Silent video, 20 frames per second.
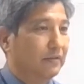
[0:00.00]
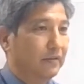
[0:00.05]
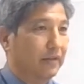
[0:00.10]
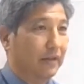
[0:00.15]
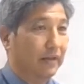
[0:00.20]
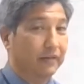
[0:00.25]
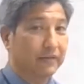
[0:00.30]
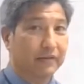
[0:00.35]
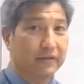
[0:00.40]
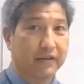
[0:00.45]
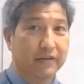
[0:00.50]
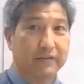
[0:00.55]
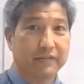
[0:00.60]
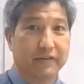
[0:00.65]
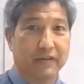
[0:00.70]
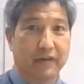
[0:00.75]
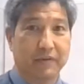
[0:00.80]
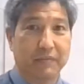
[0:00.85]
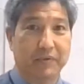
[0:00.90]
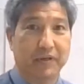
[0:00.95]
And the next
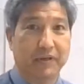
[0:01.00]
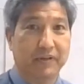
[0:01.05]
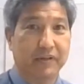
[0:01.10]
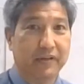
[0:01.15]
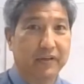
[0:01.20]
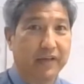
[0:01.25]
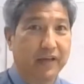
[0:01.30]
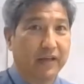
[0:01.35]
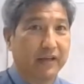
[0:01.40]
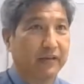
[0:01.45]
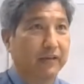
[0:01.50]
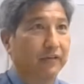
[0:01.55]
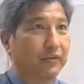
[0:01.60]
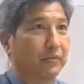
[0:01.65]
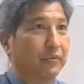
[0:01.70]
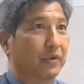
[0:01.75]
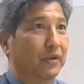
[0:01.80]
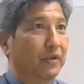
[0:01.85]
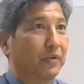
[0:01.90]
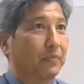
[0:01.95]
thing I'm going to look at is,
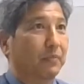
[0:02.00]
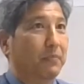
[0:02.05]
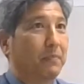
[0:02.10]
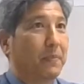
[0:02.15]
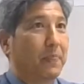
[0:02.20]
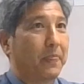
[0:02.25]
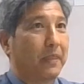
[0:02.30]
well,